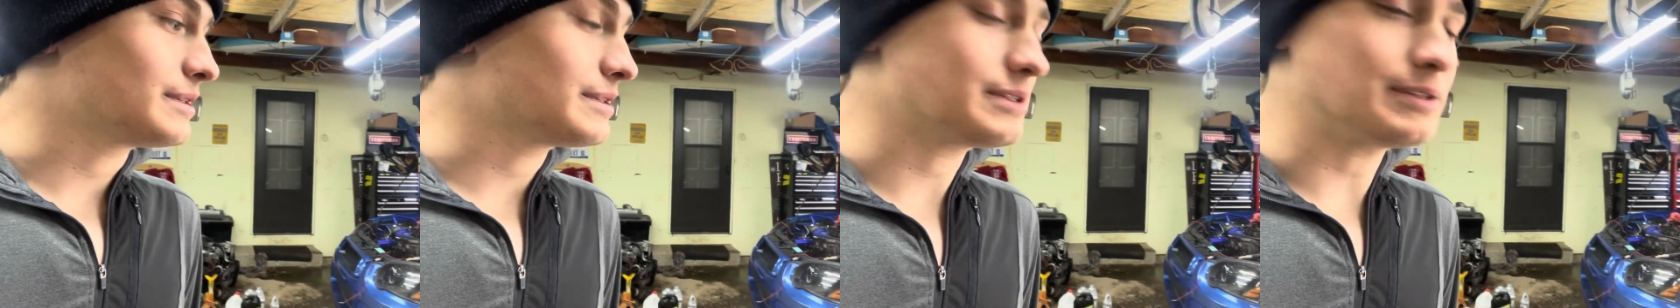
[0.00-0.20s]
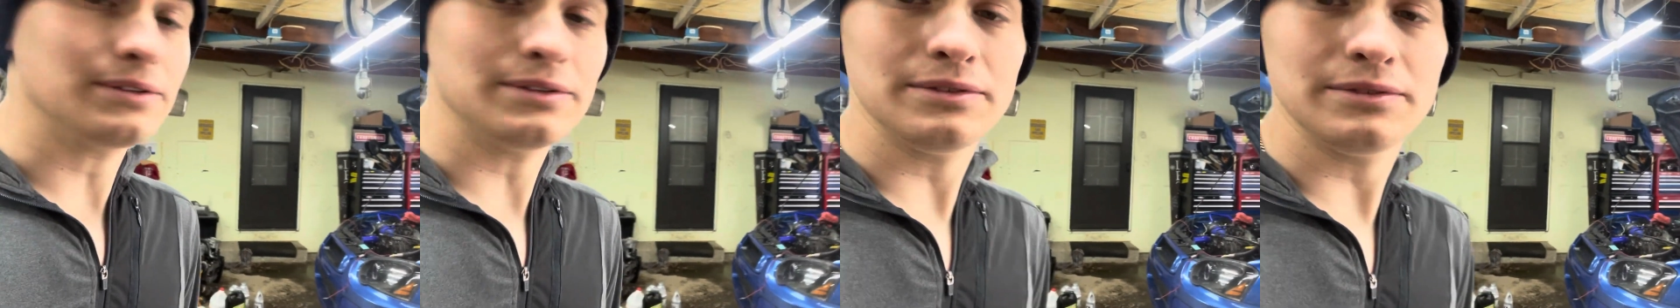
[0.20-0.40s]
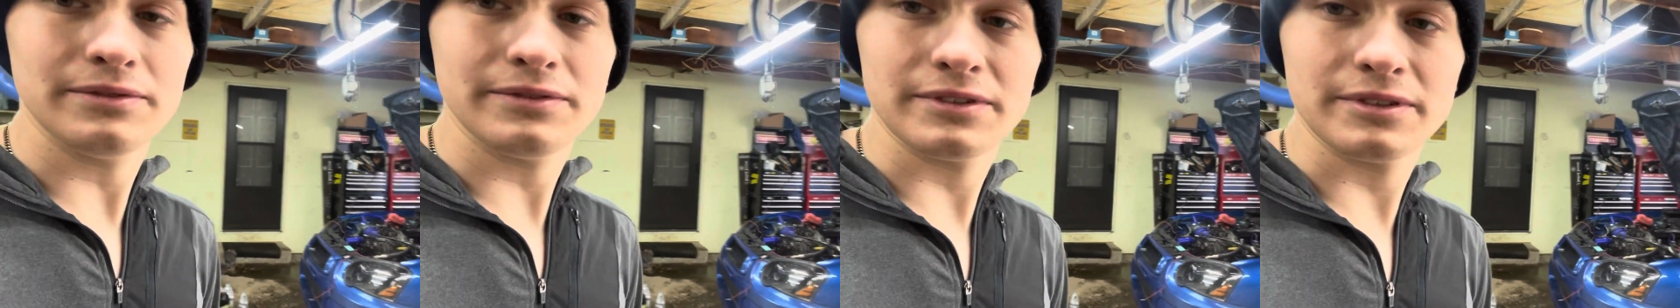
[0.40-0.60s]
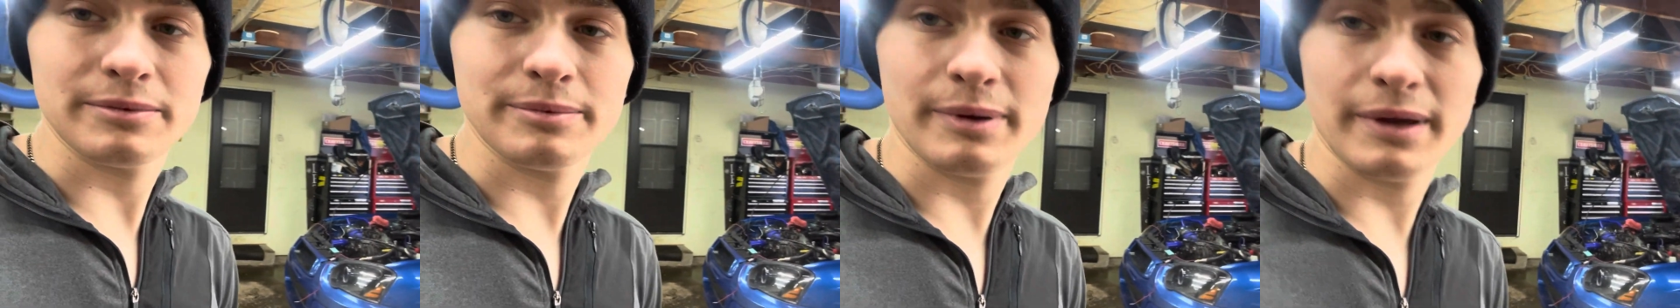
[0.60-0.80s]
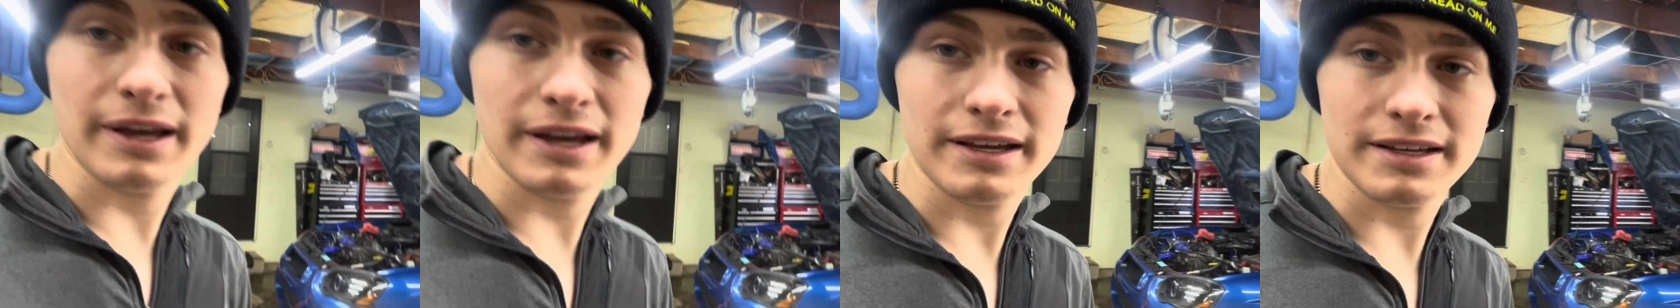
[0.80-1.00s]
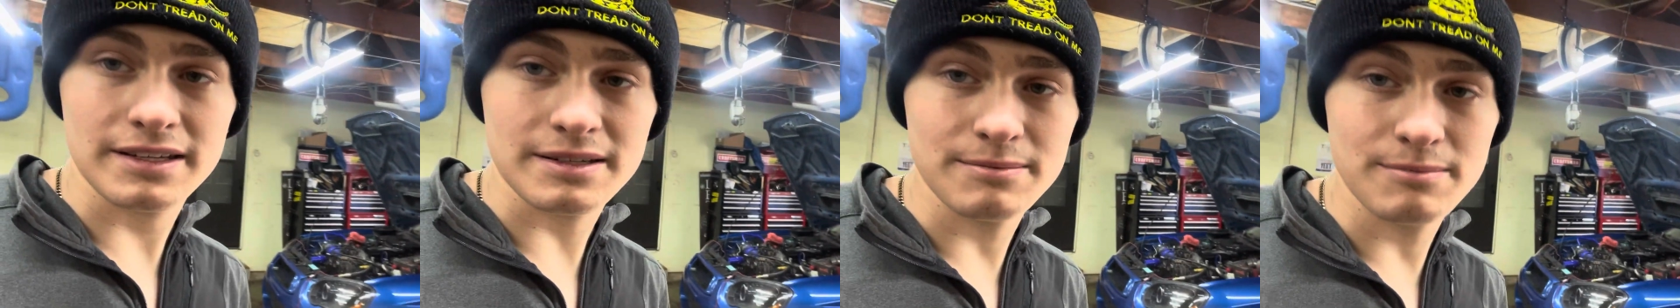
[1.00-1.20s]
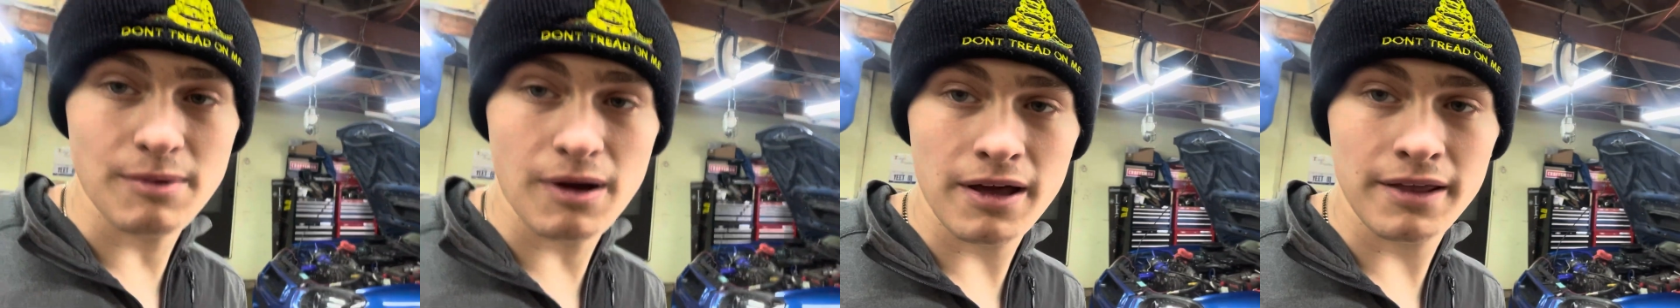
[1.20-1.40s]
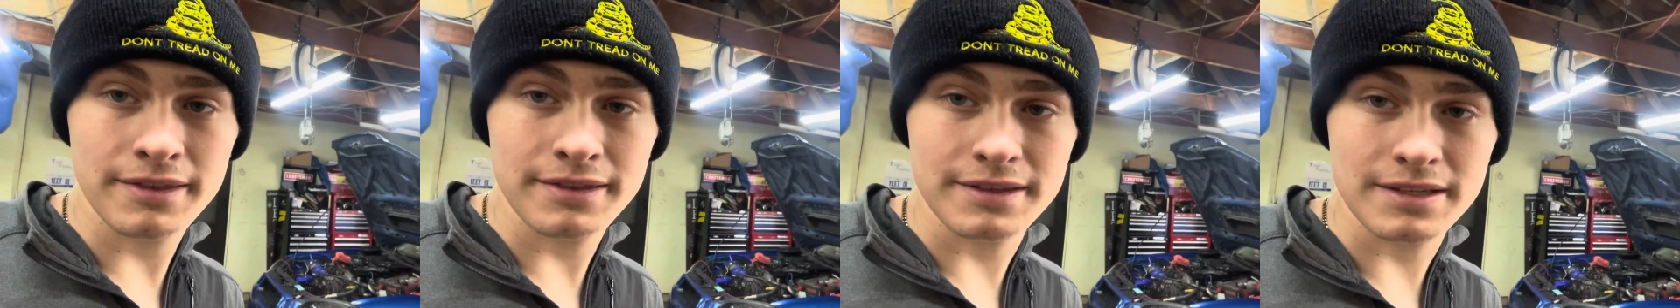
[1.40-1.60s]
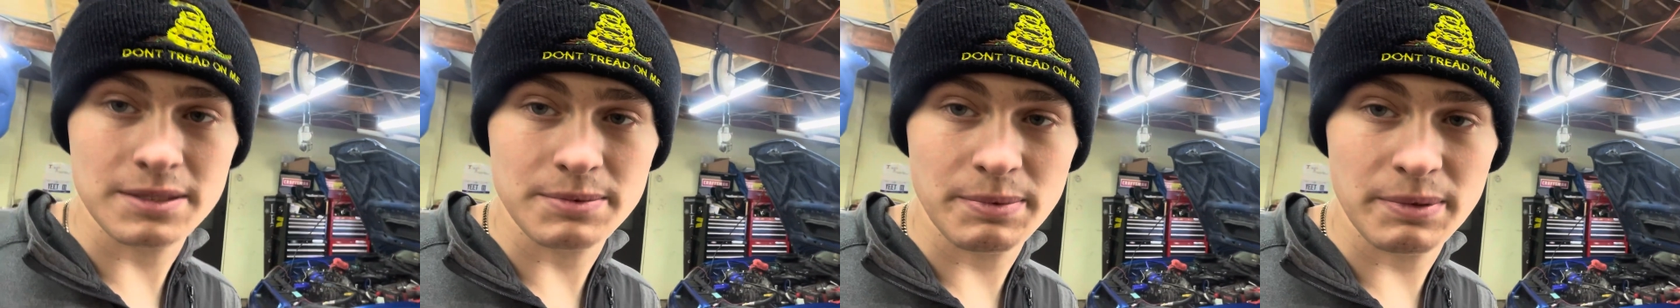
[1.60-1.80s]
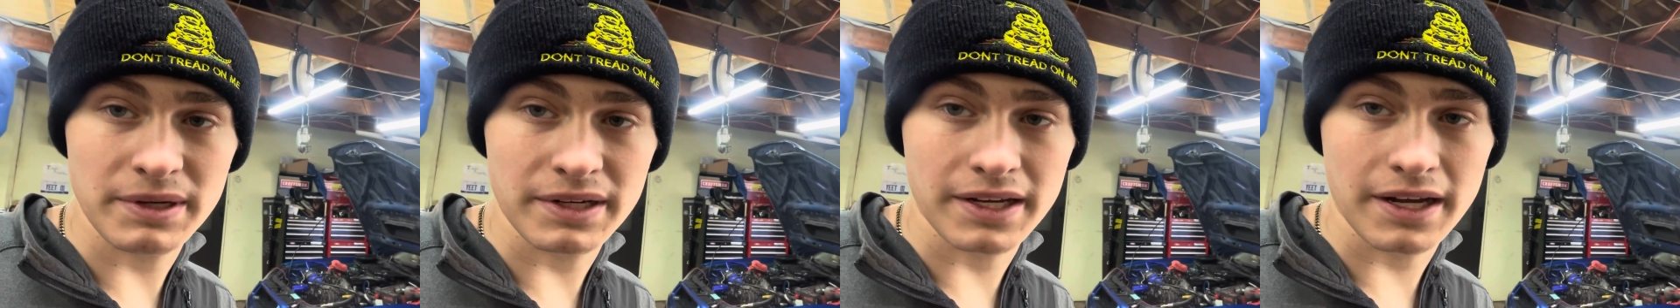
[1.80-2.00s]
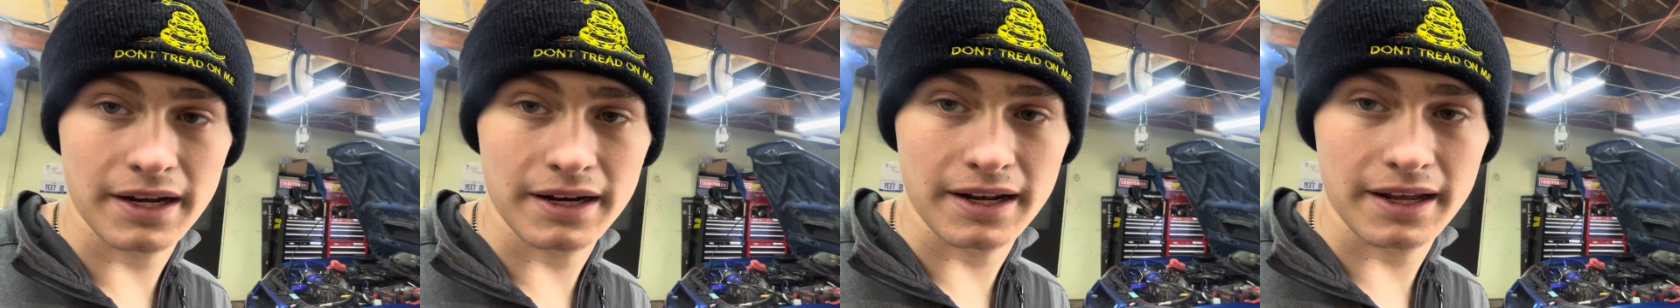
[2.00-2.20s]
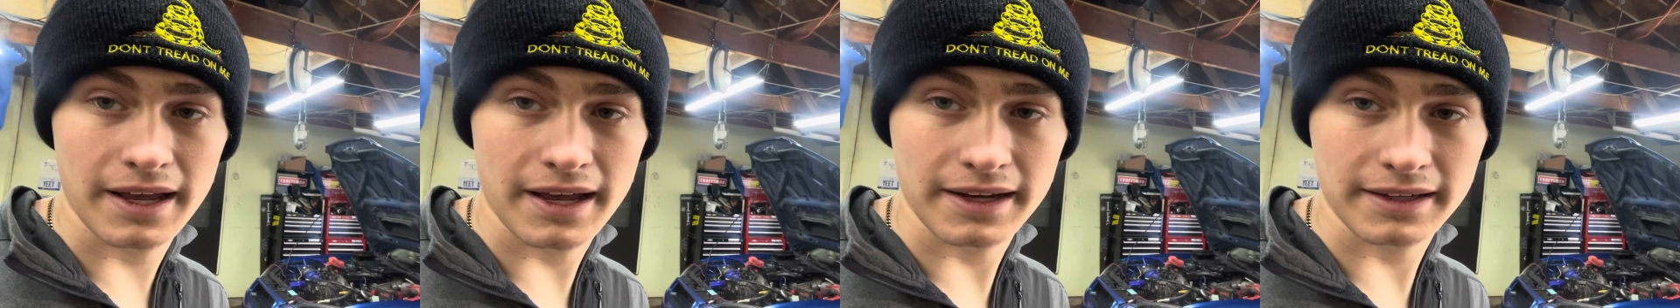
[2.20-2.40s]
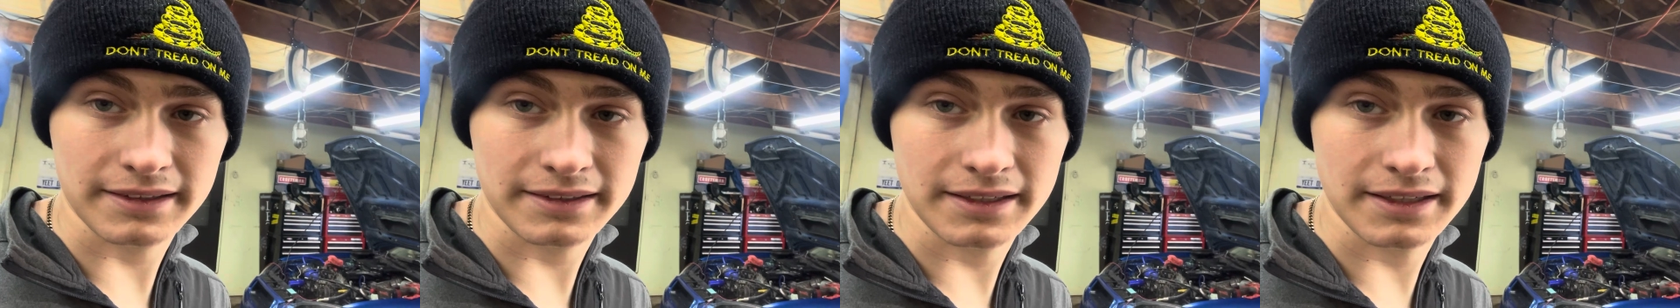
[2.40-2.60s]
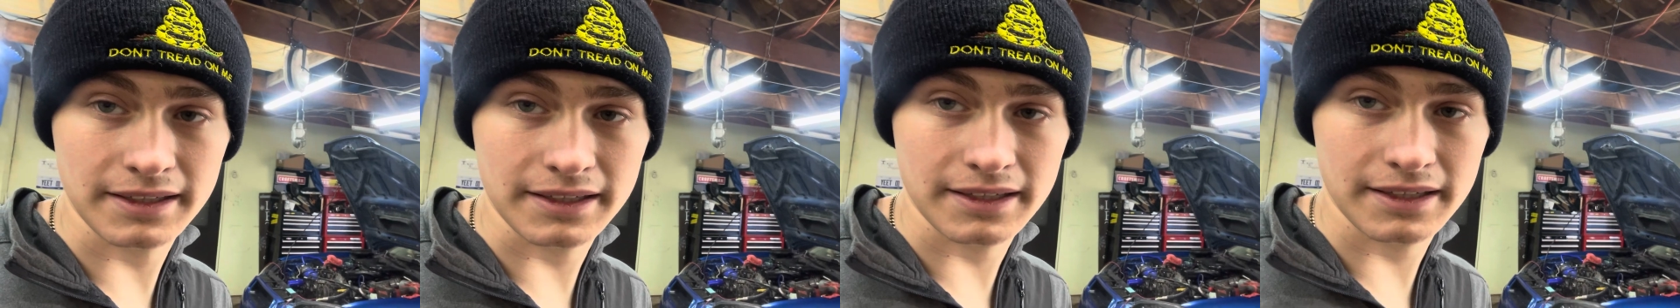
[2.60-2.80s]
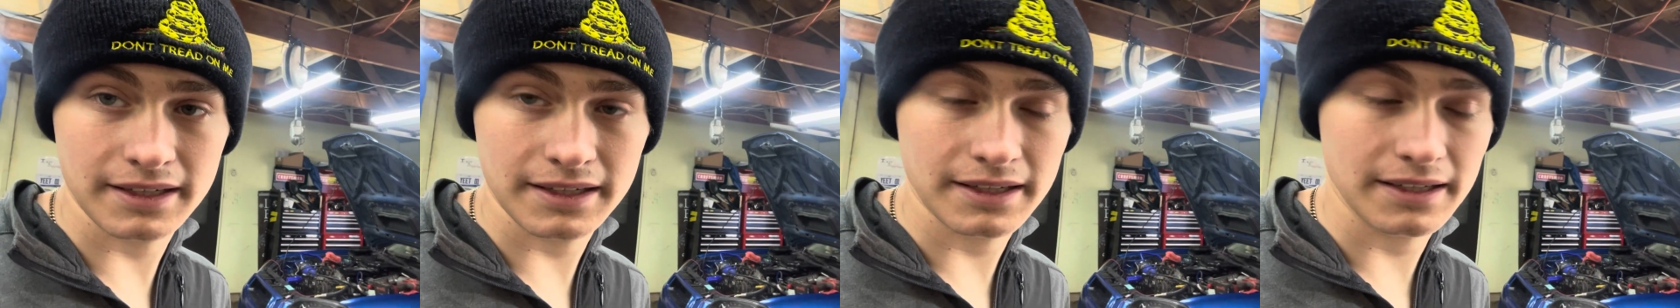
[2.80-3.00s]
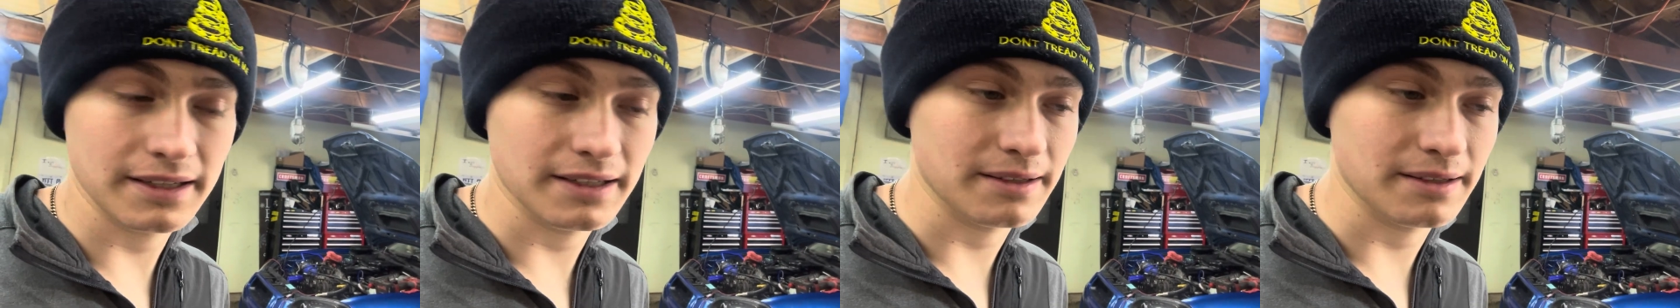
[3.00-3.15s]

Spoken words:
over the past month, it's been kind of hectic.